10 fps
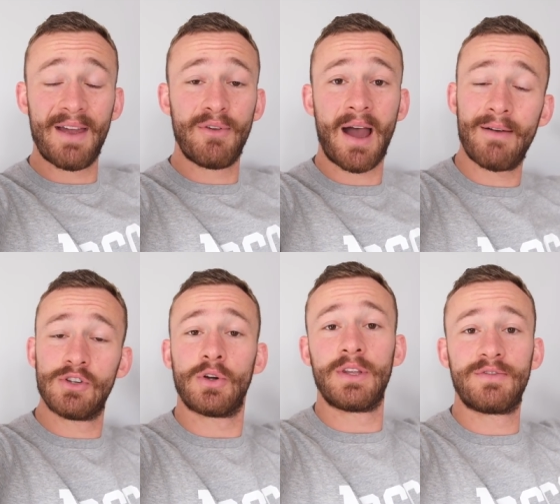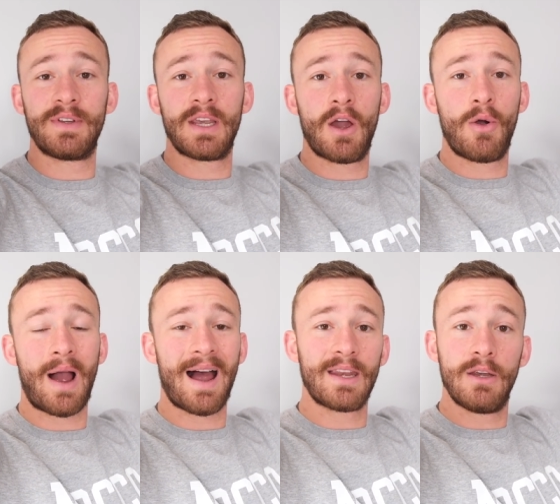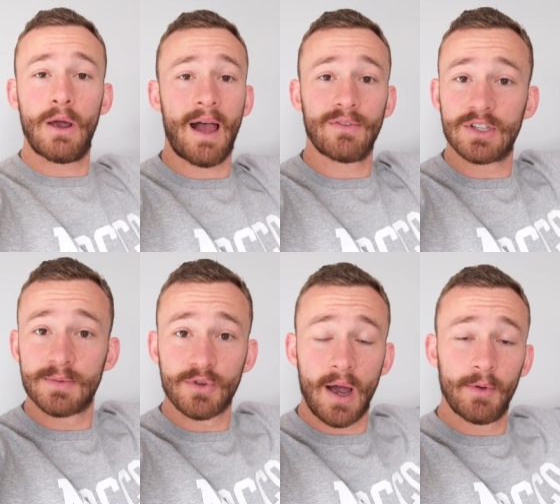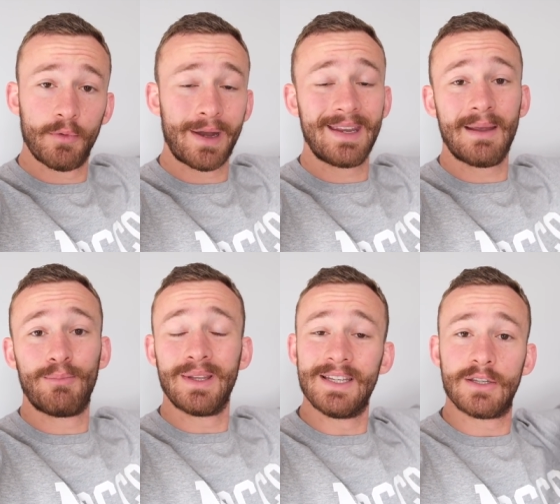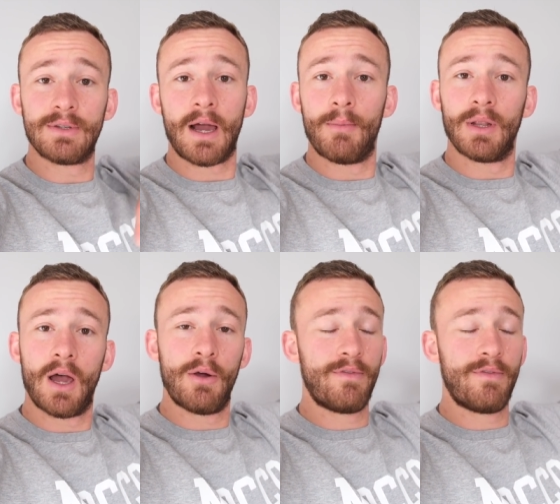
If you have enjoyed this video and you haven't subscribed already, then please do down below.